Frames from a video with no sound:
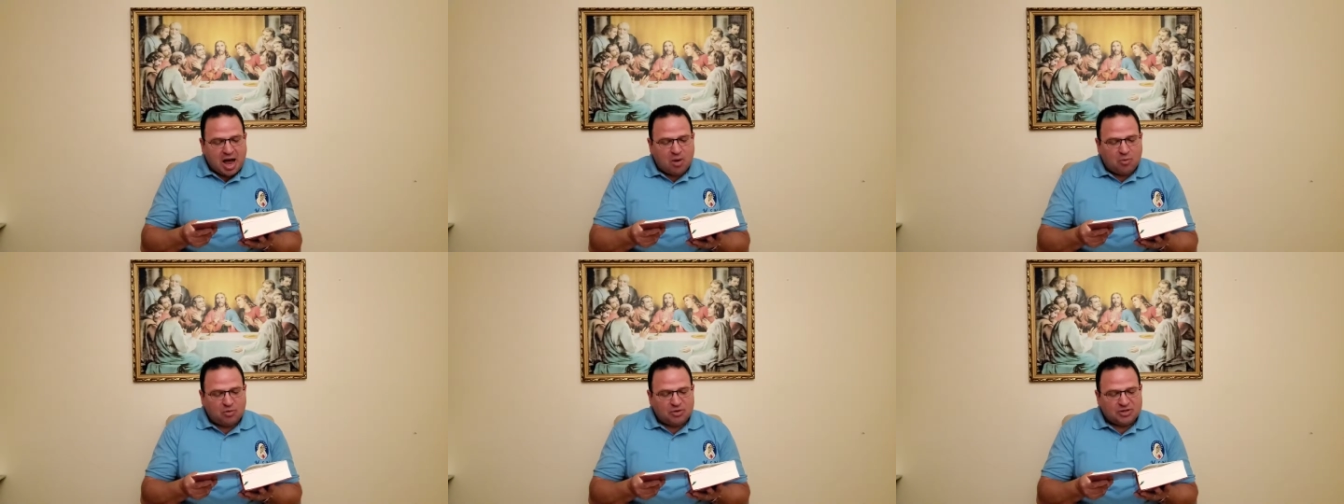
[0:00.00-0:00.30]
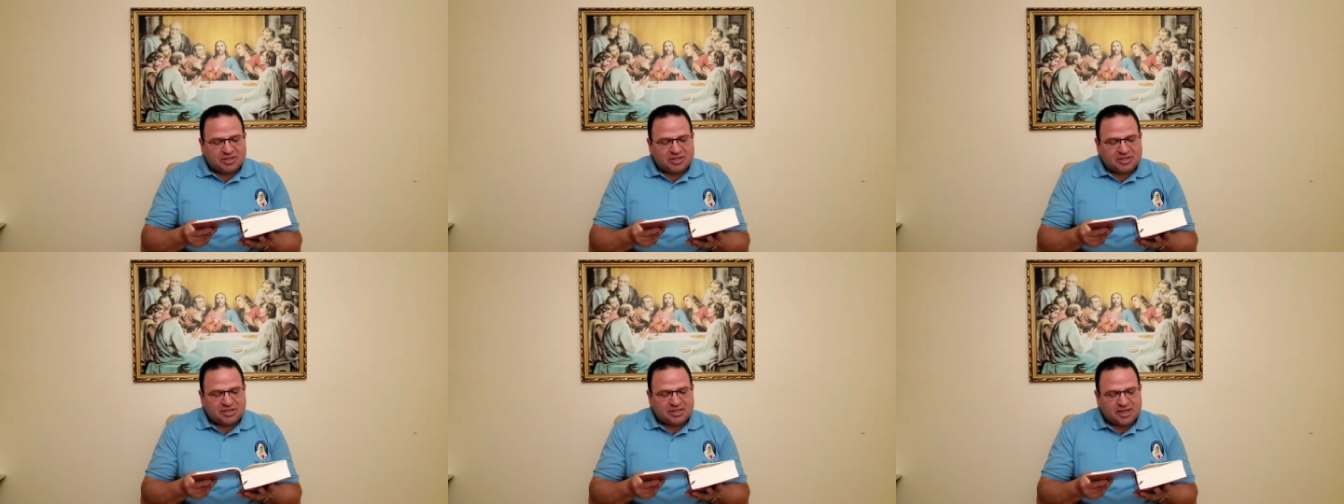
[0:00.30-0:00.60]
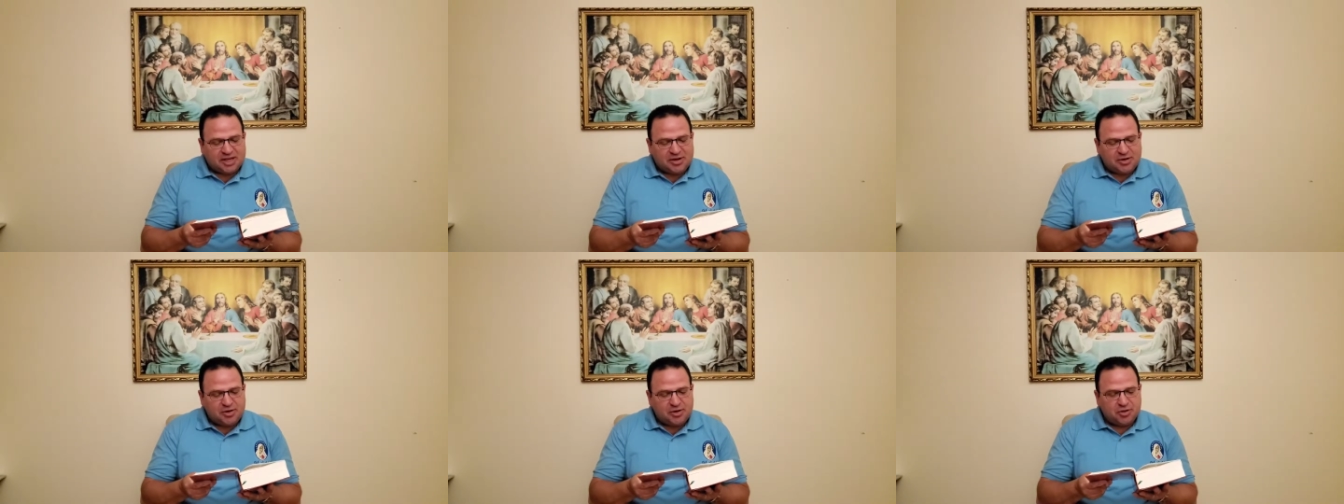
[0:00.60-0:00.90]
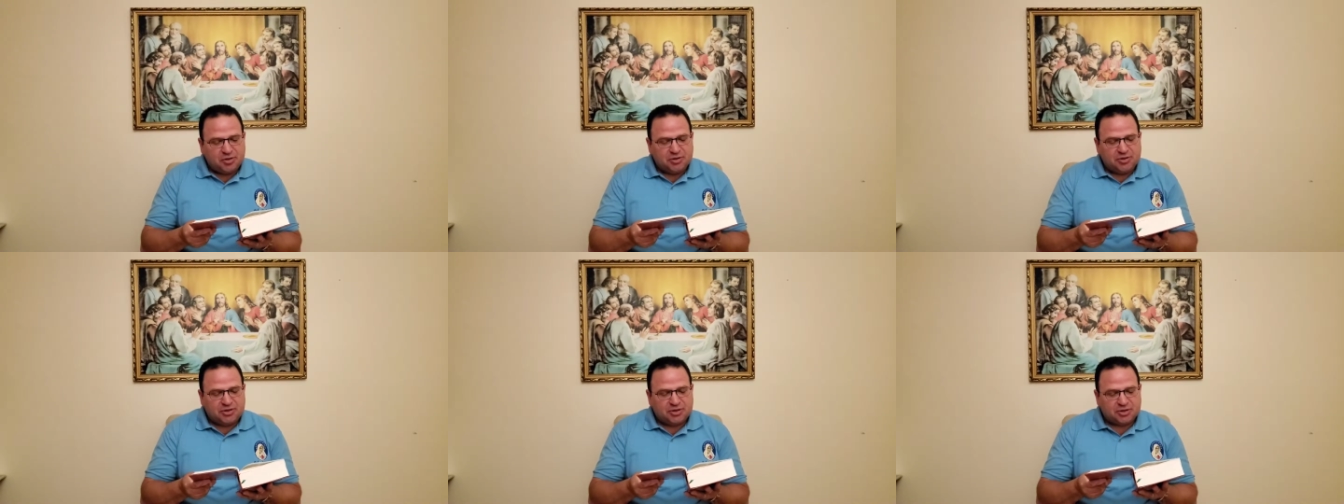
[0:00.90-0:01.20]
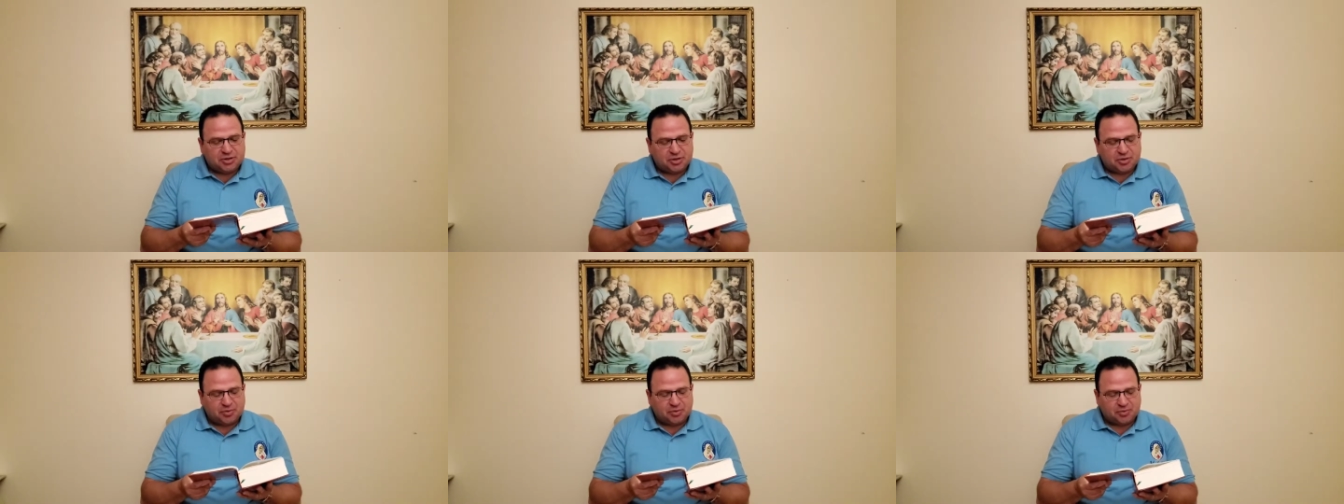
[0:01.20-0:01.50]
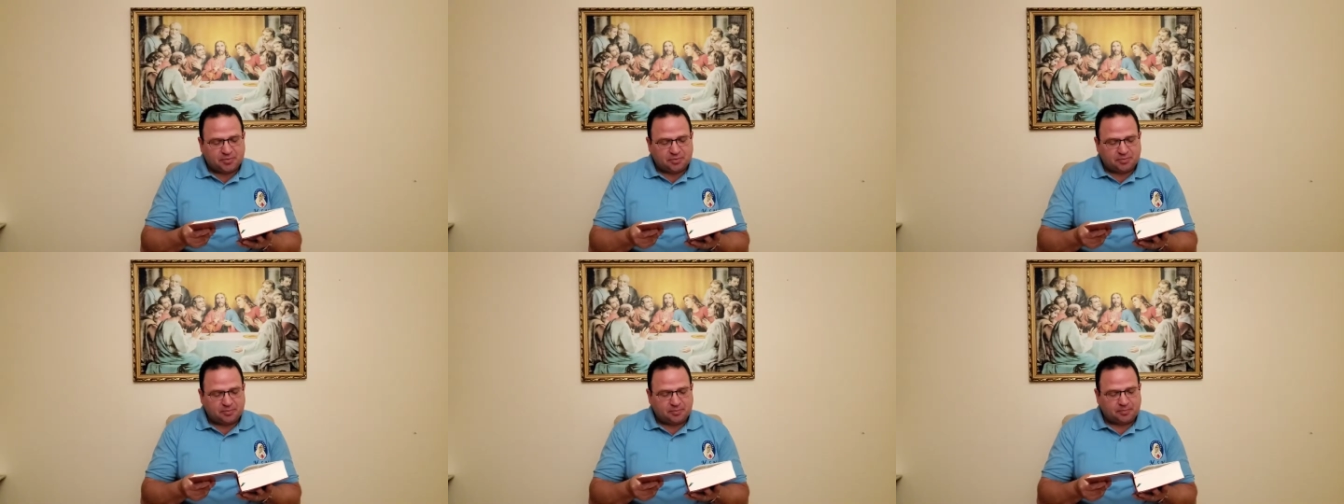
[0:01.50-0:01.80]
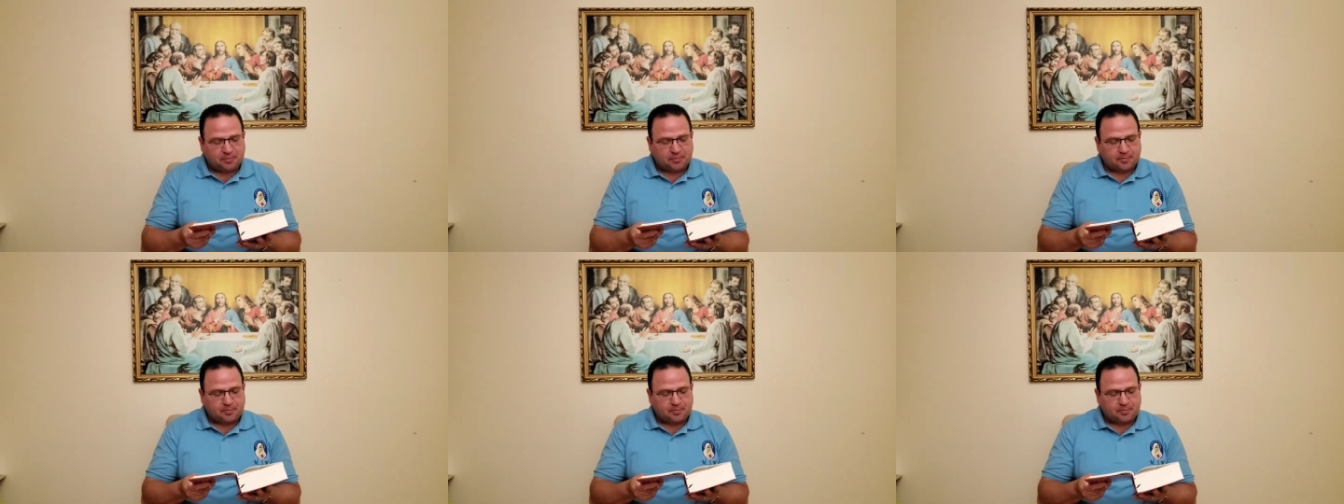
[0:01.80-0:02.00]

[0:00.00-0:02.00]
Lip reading: I will see you soon.